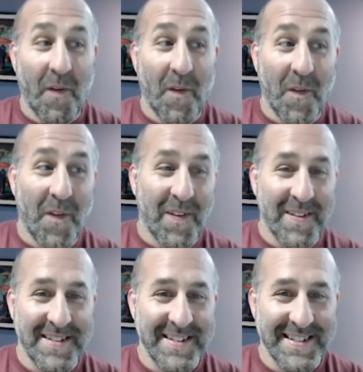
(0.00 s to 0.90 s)

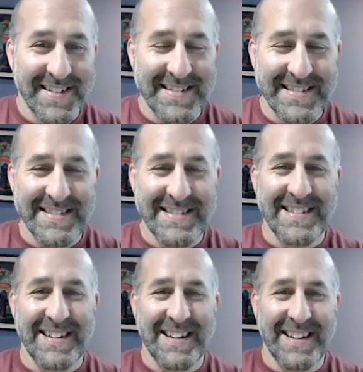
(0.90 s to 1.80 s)

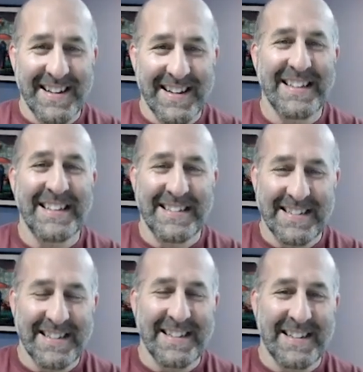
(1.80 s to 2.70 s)

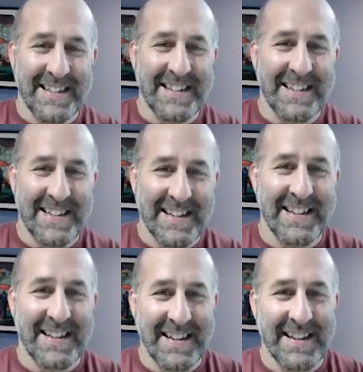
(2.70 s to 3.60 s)

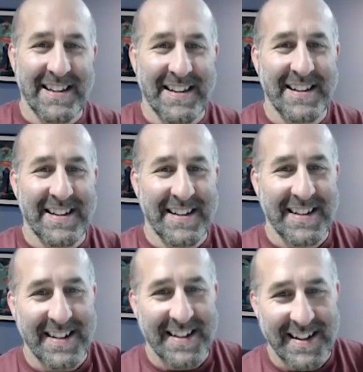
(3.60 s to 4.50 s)

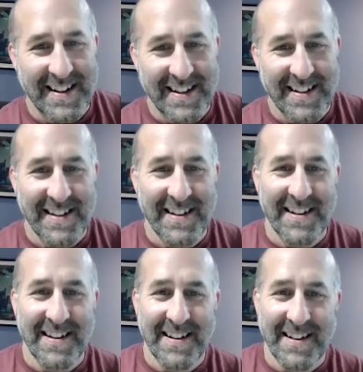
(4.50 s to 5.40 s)

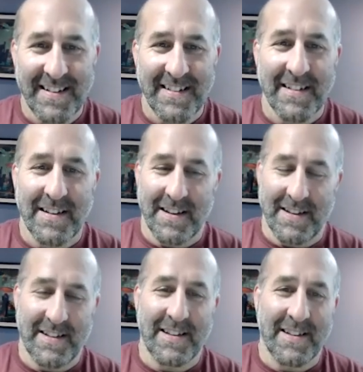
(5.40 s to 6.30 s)

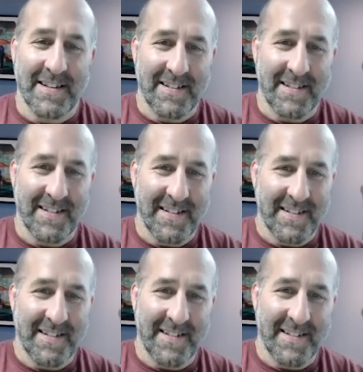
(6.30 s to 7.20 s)

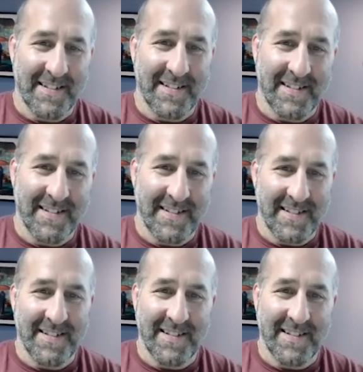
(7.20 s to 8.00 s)
(not speaking)